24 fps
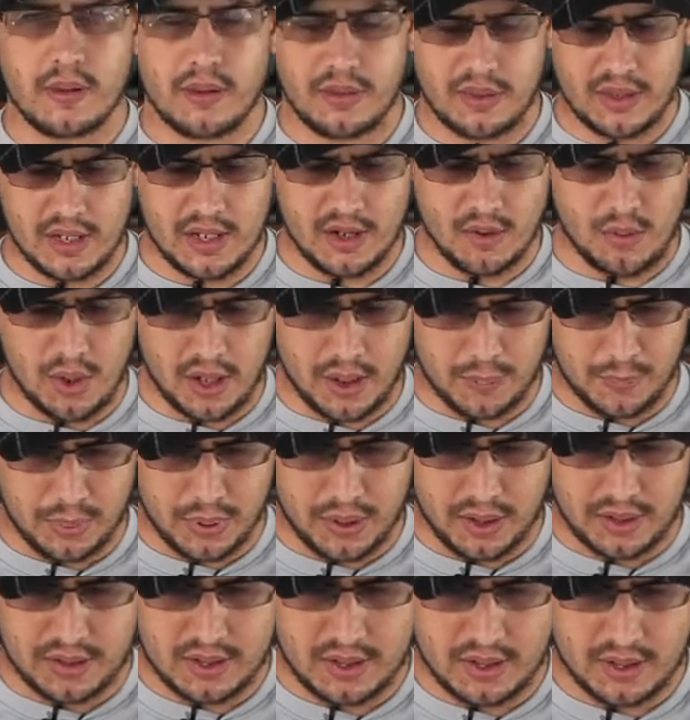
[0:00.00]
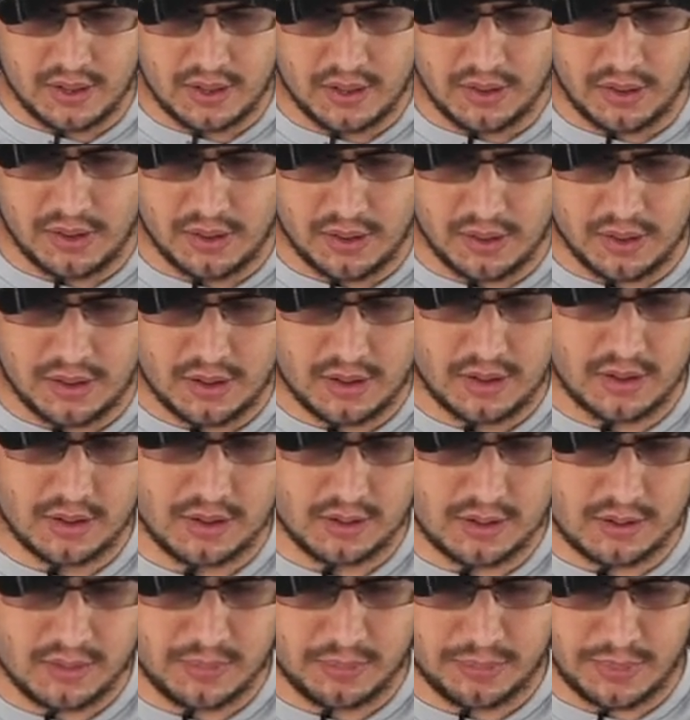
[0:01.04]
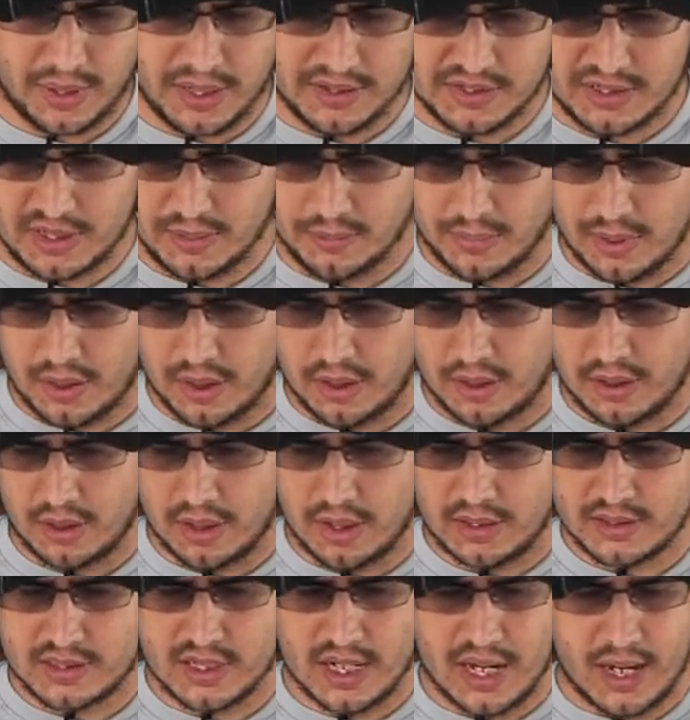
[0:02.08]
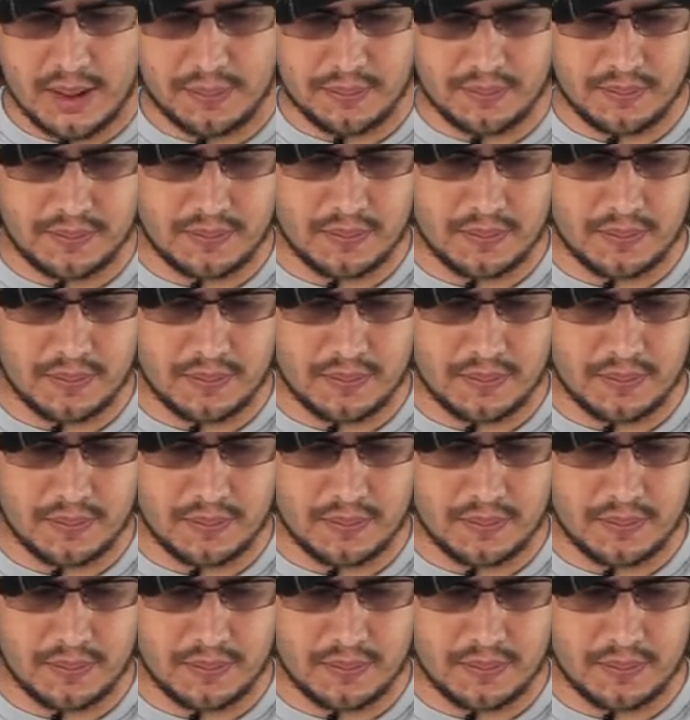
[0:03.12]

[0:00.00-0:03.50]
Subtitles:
Then you want to put your pressing bar on top.